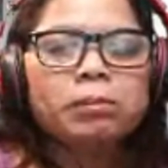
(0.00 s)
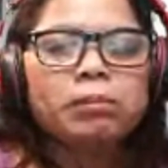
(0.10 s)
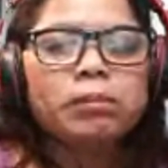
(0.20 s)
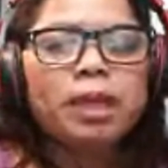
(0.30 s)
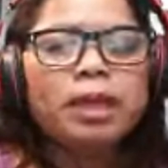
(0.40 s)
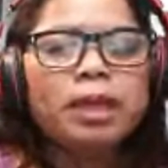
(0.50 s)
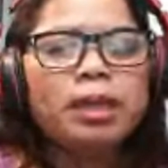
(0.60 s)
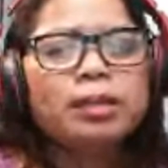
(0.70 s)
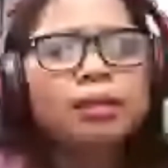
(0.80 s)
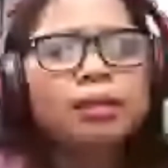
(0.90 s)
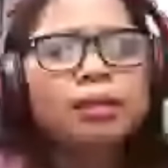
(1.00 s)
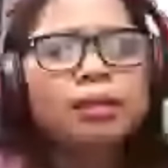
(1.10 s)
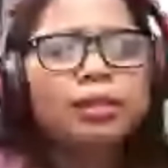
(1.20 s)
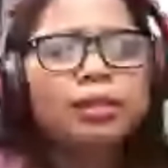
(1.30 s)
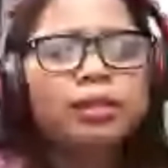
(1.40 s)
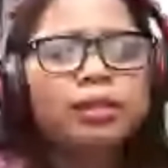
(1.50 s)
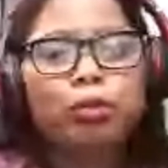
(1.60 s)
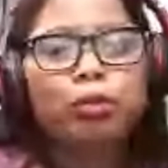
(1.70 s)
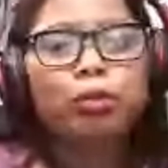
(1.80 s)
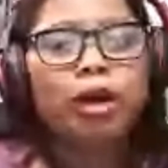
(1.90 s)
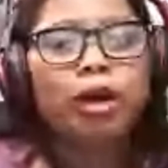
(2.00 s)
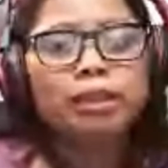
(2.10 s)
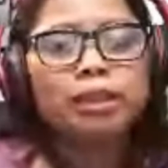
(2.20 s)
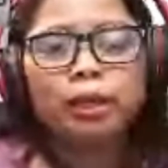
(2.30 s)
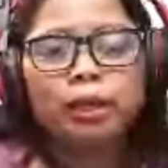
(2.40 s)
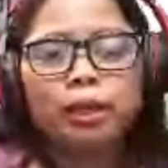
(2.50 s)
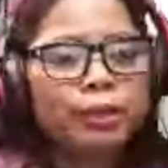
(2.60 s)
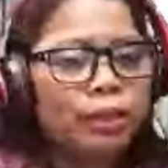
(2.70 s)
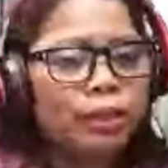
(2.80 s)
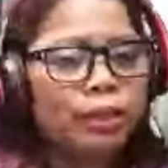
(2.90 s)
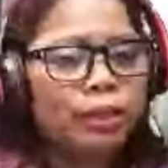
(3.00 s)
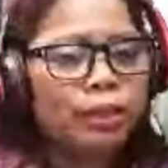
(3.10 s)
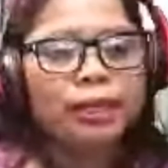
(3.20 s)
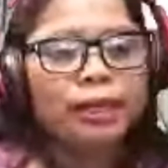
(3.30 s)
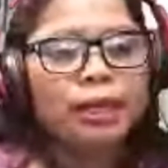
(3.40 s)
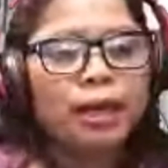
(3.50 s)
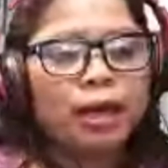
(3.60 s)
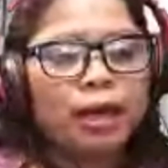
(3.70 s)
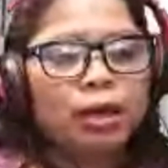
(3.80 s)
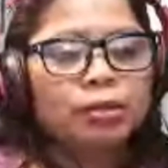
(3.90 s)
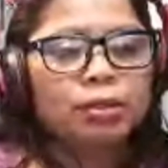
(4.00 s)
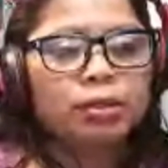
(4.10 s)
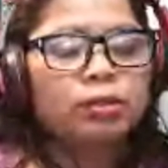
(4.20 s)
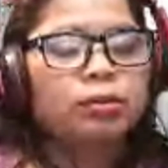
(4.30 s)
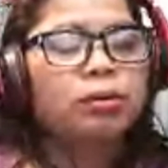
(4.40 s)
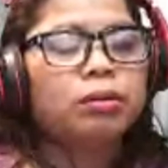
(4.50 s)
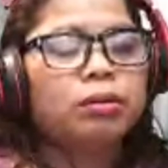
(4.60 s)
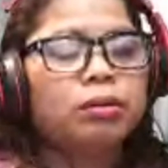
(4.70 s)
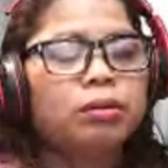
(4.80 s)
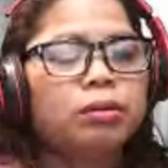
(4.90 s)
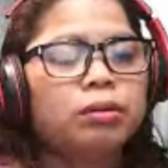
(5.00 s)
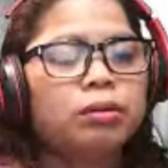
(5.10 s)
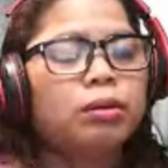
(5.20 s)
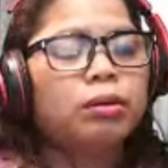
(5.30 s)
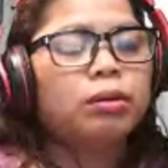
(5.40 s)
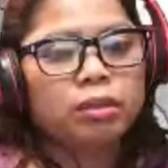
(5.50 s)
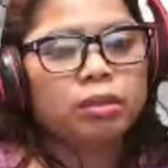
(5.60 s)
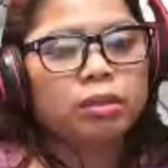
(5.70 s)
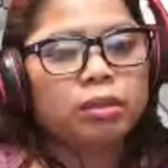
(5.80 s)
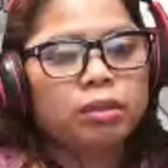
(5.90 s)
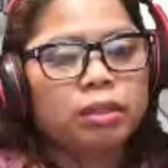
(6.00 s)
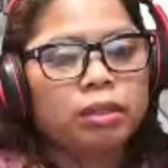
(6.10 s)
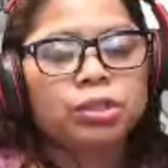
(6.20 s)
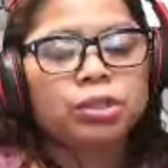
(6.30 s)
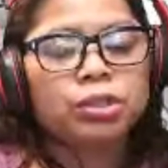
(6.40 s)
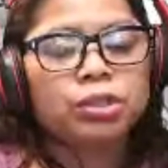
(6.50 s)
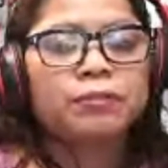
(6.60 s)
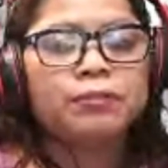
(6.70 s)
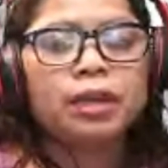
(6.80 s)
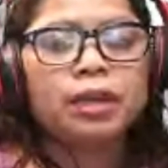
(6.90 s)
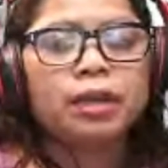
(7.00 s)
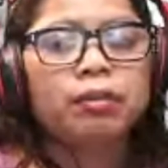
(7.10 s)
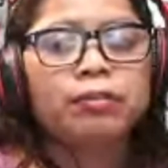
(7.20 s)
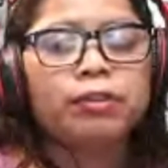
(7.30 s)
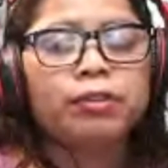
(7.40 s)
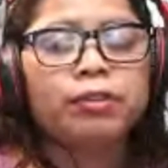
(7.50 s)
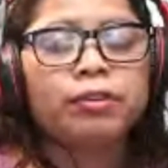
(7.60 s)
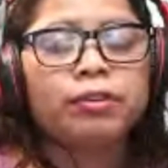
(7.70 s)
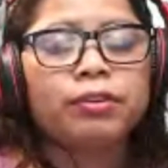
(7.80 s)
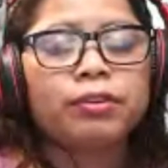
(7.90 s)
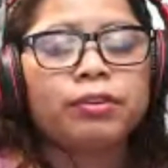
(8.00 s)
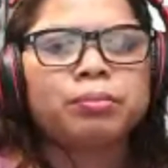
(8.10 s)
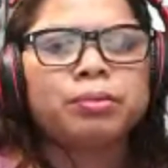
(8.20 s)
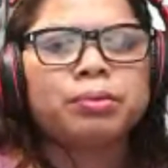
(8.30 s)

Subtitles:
and don't get me wrong, it's probably as well like how the owner like use the machine, if they overuse it, or because